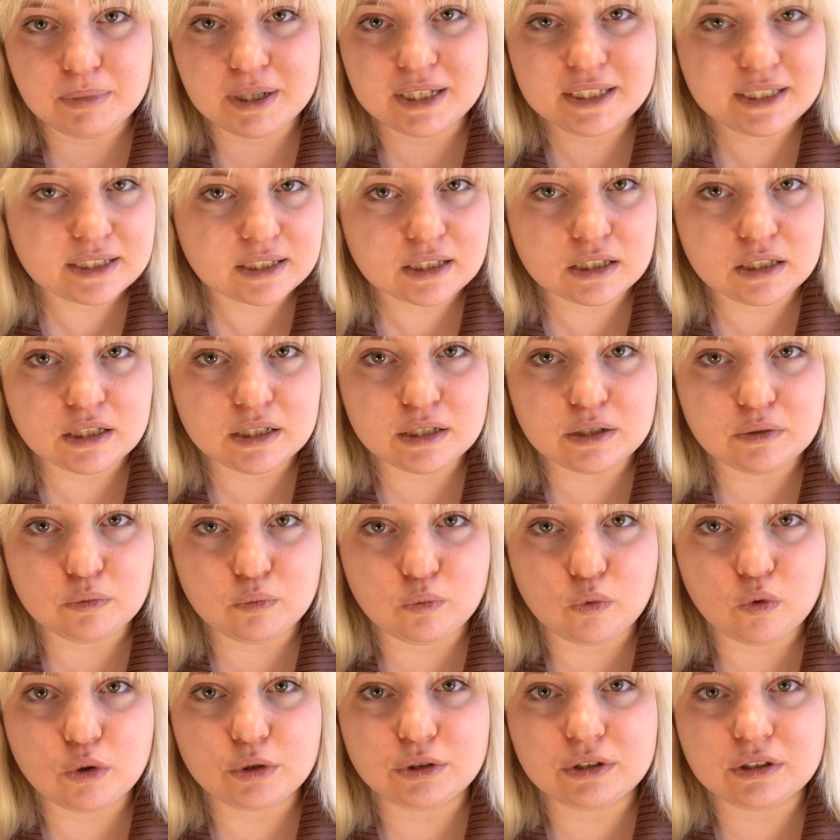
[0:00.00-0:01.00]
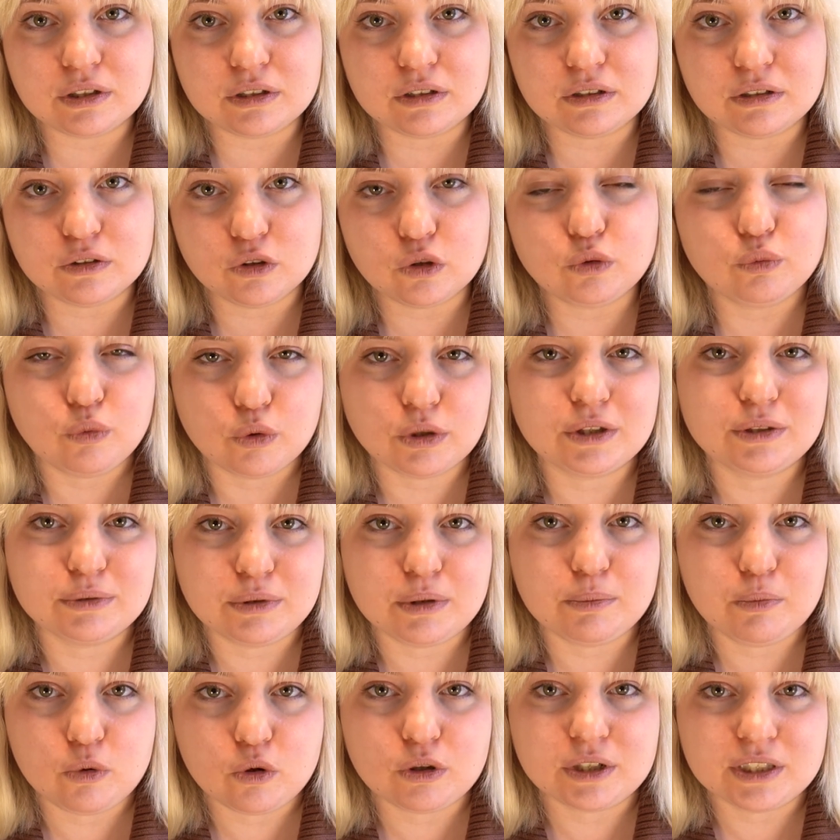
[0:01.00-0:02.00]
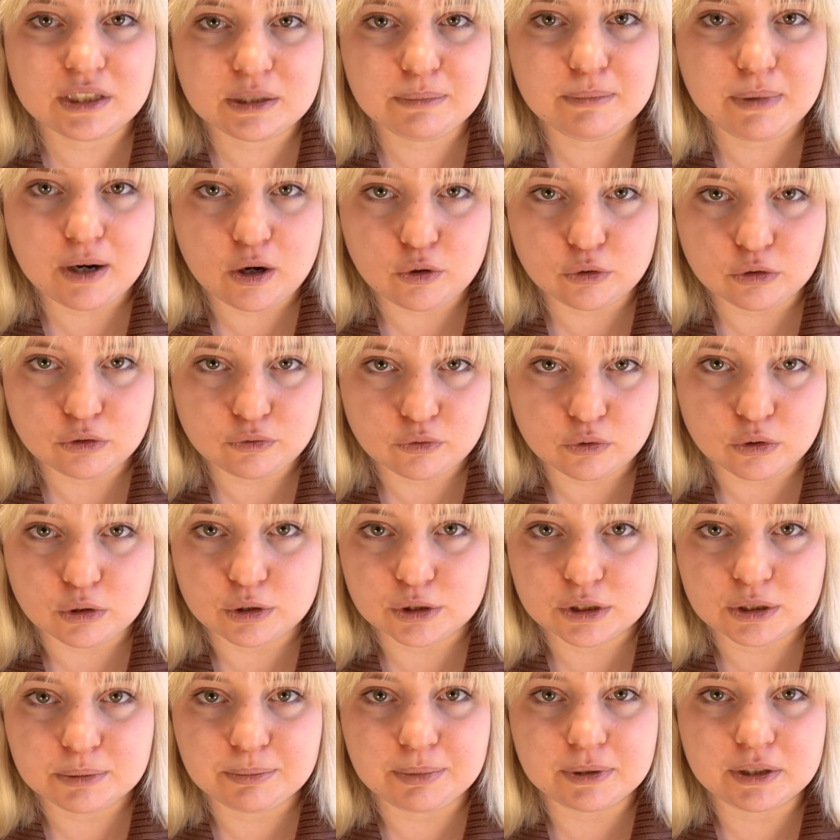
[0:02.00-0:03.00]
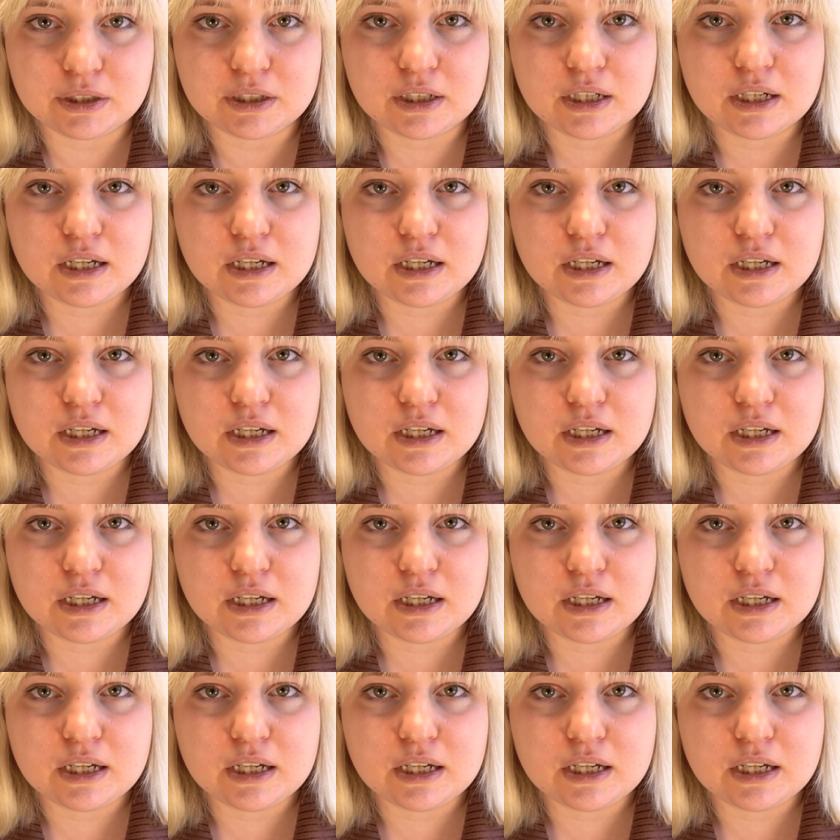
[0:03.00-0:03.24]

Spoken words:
basically what, not what the book is about, of course, but